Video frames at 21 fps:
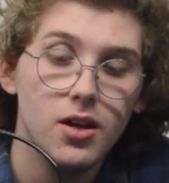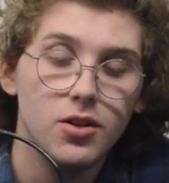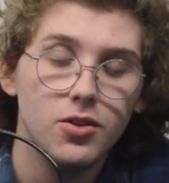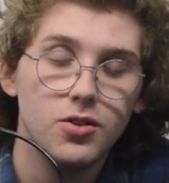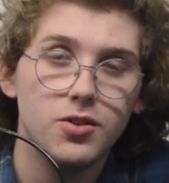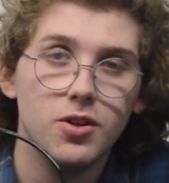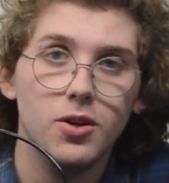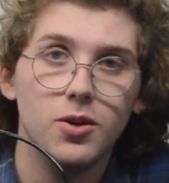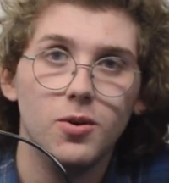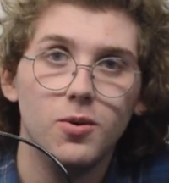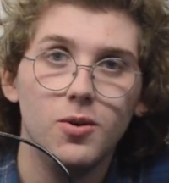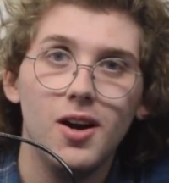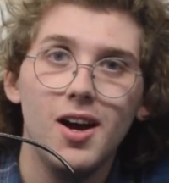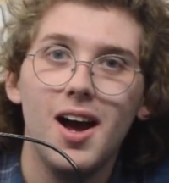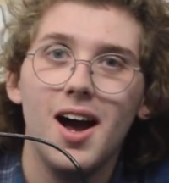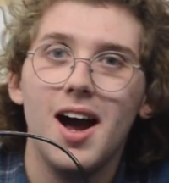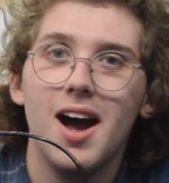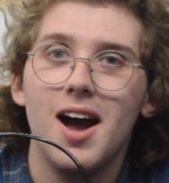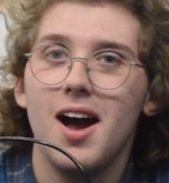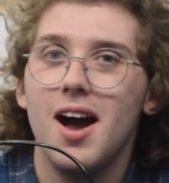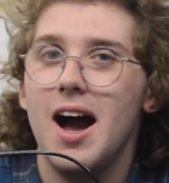So
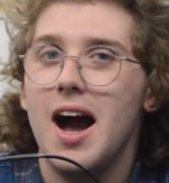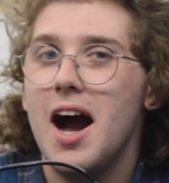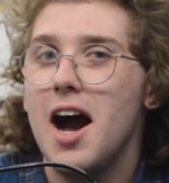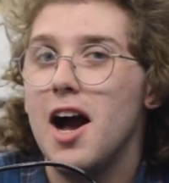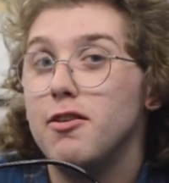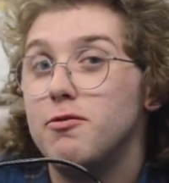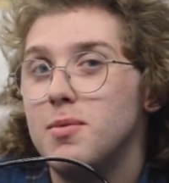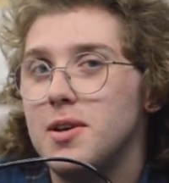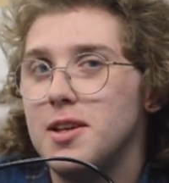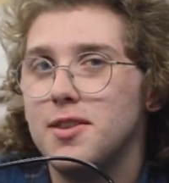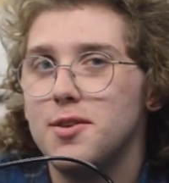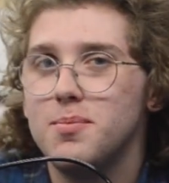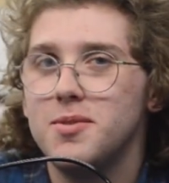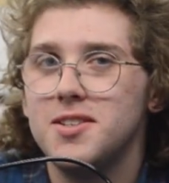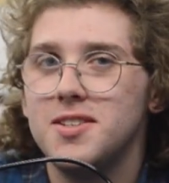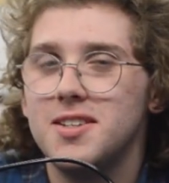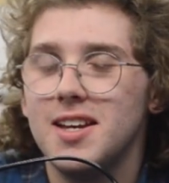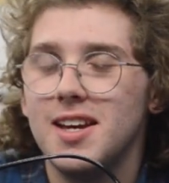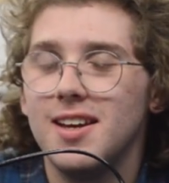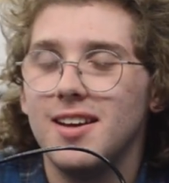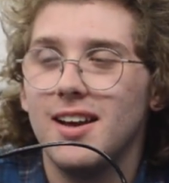I've made the
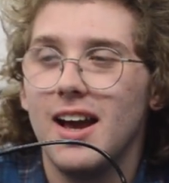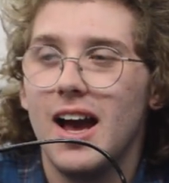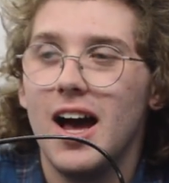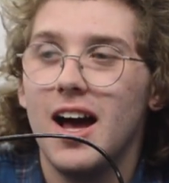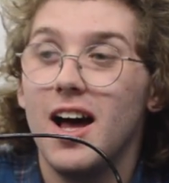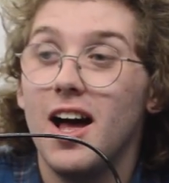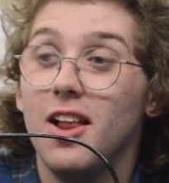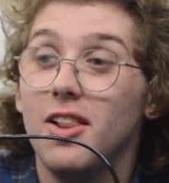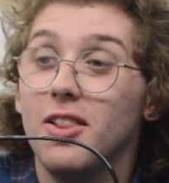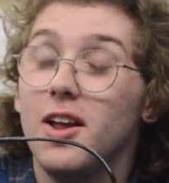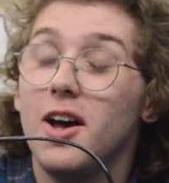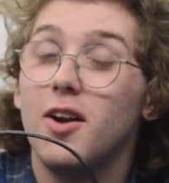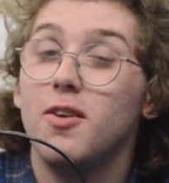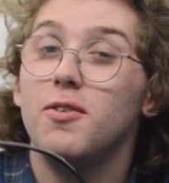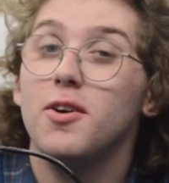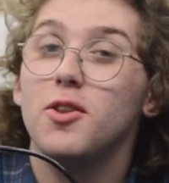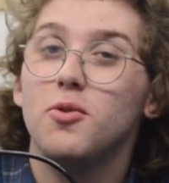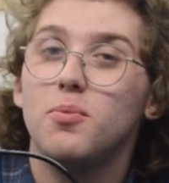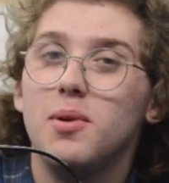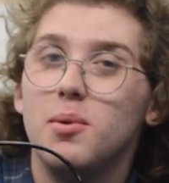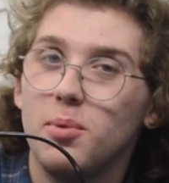mistake, a lot of
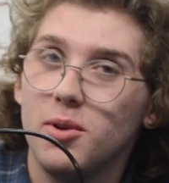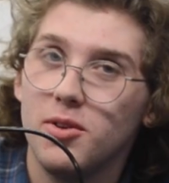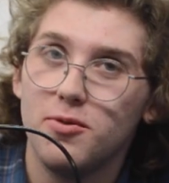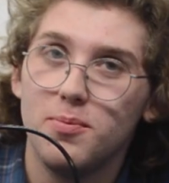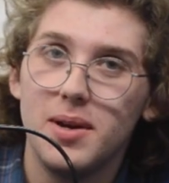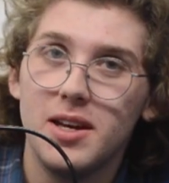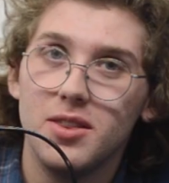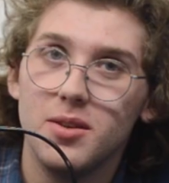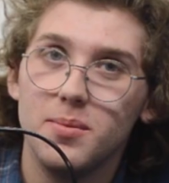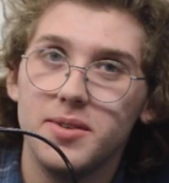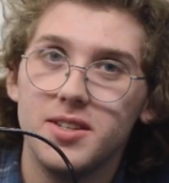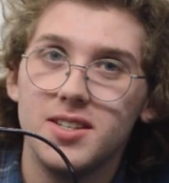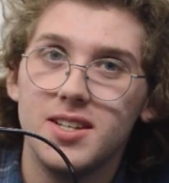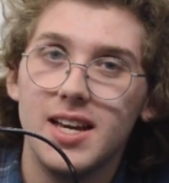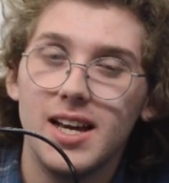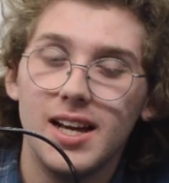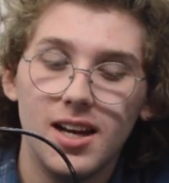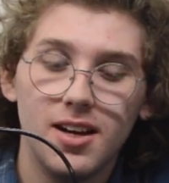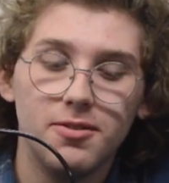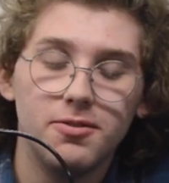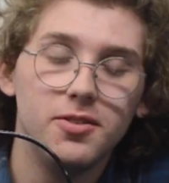other people have made the
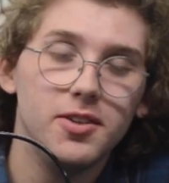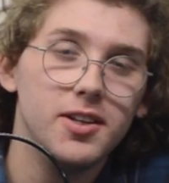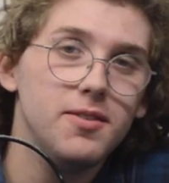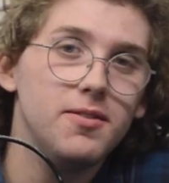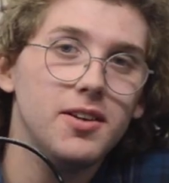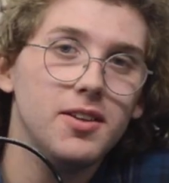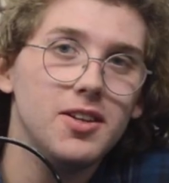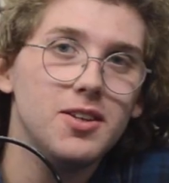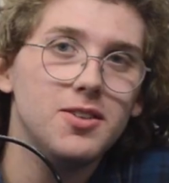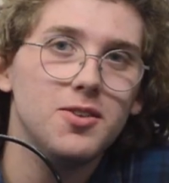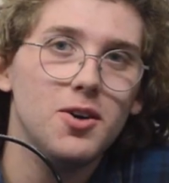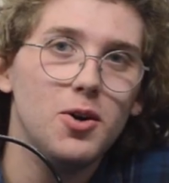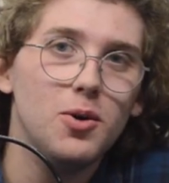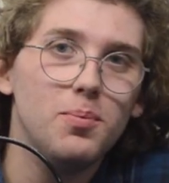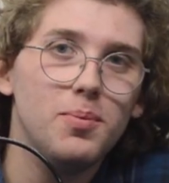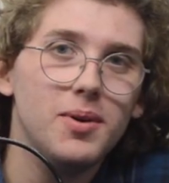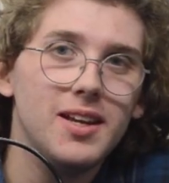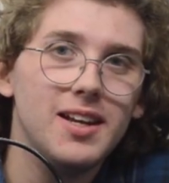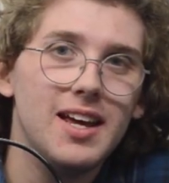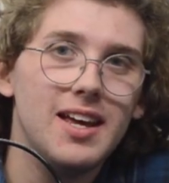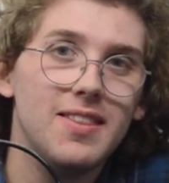mistake of leaving this
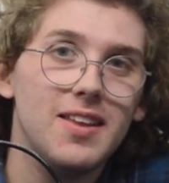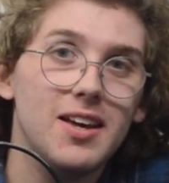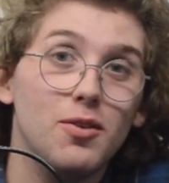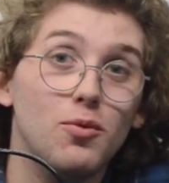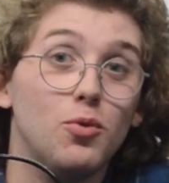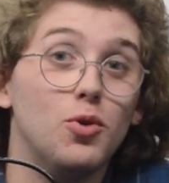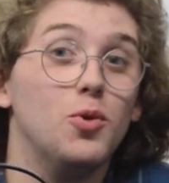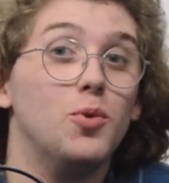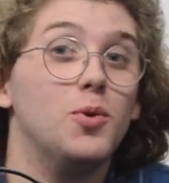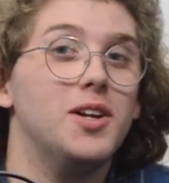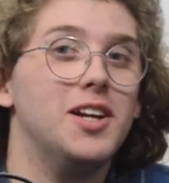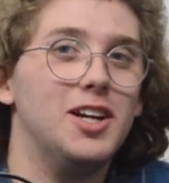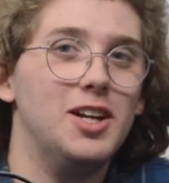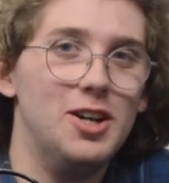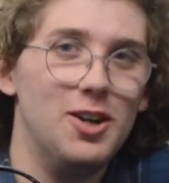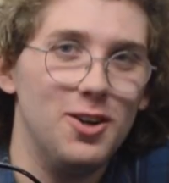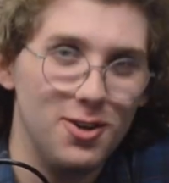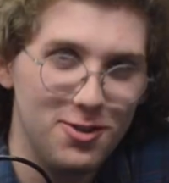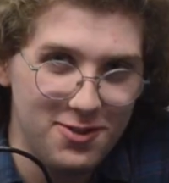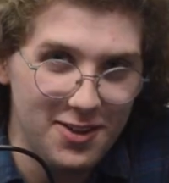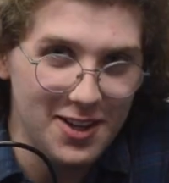open and then ruining
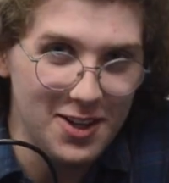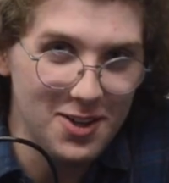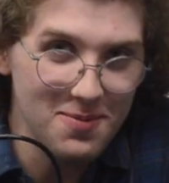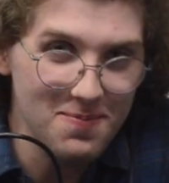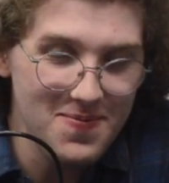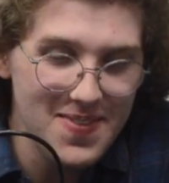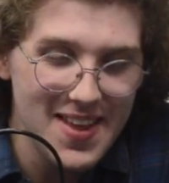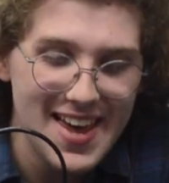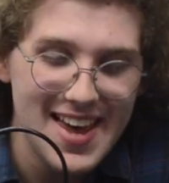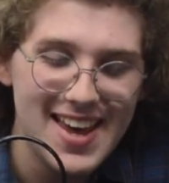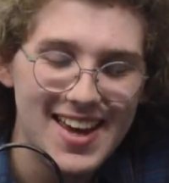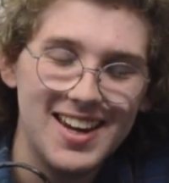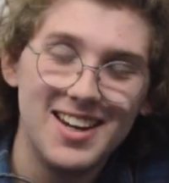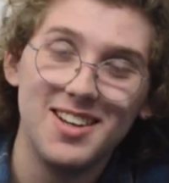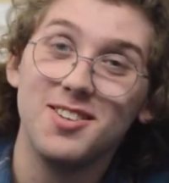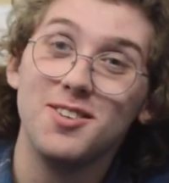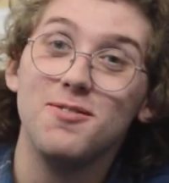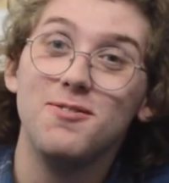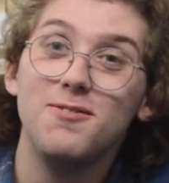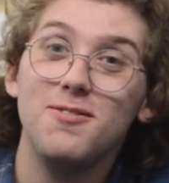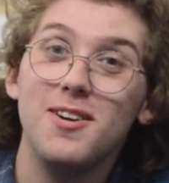your film. It
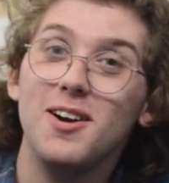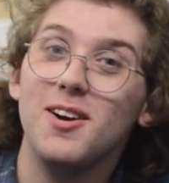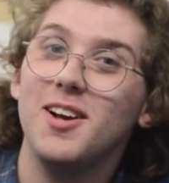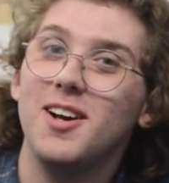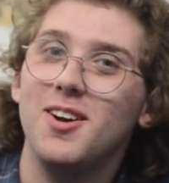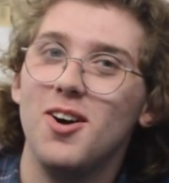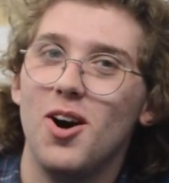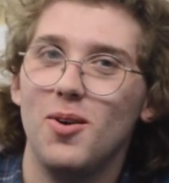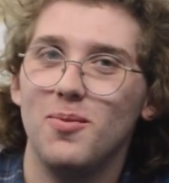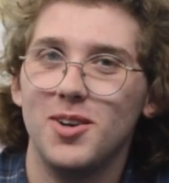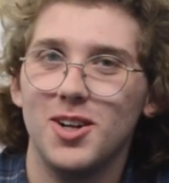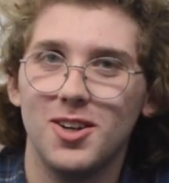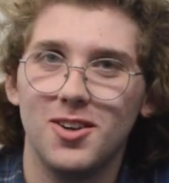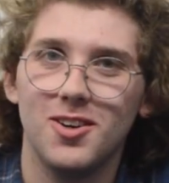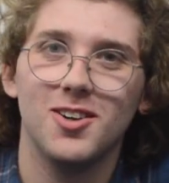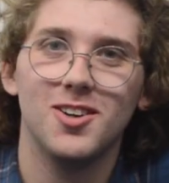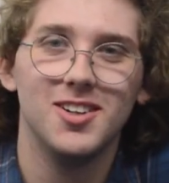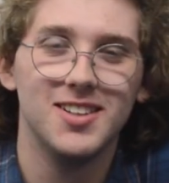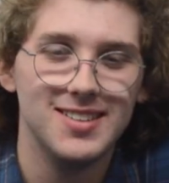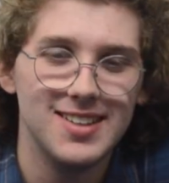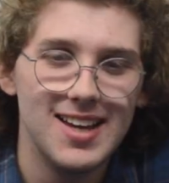is a very common
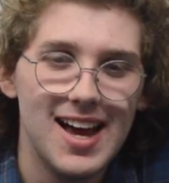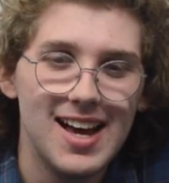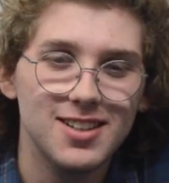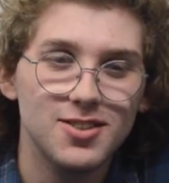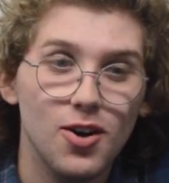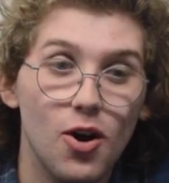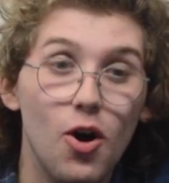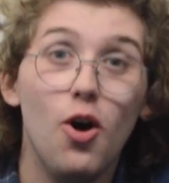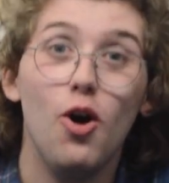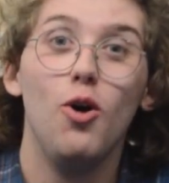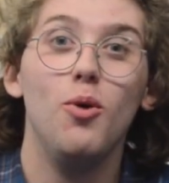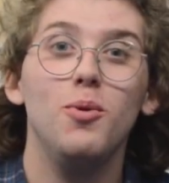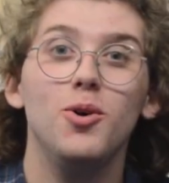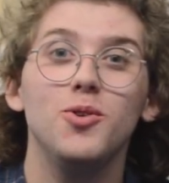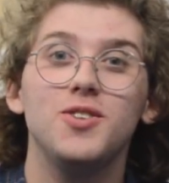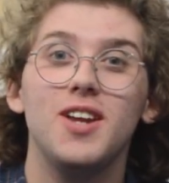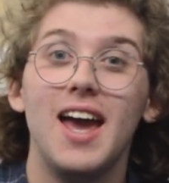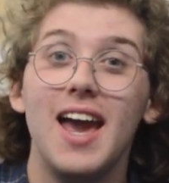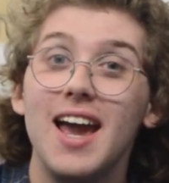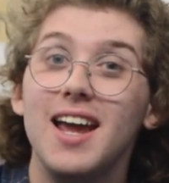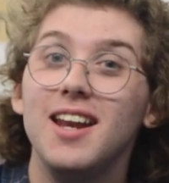occurrence. Ask
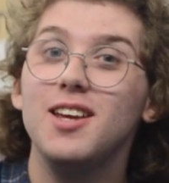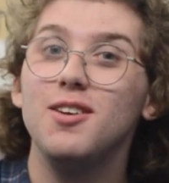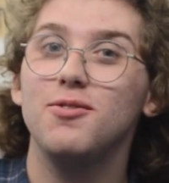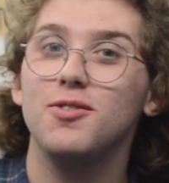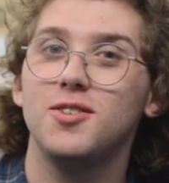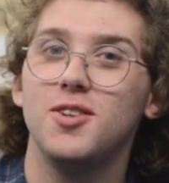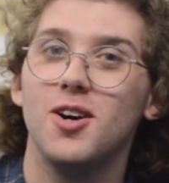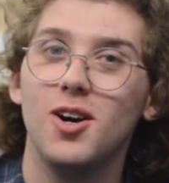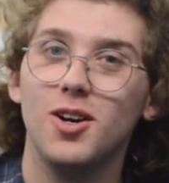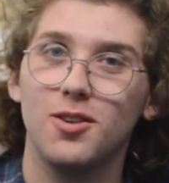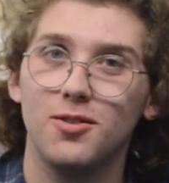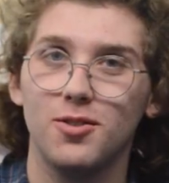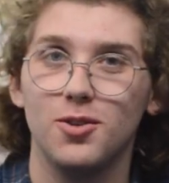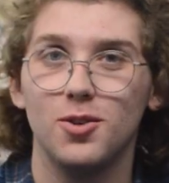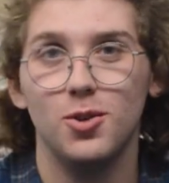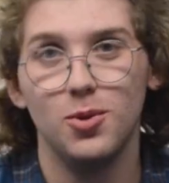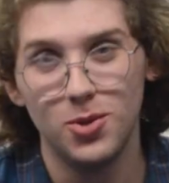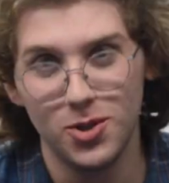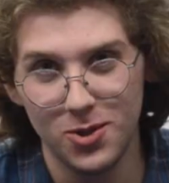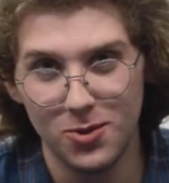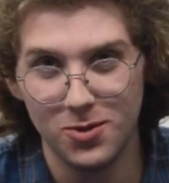almost any photographer
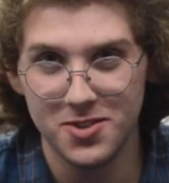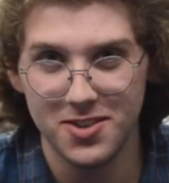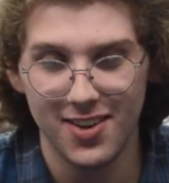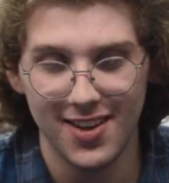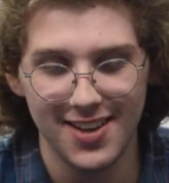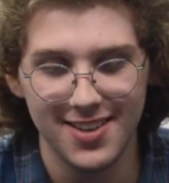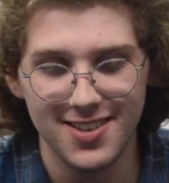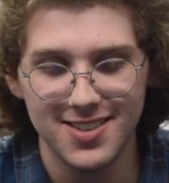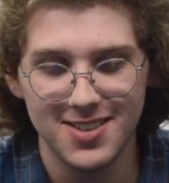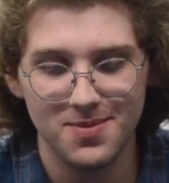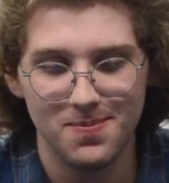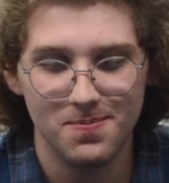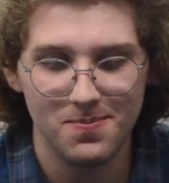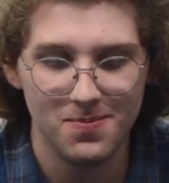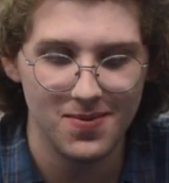who shoots this.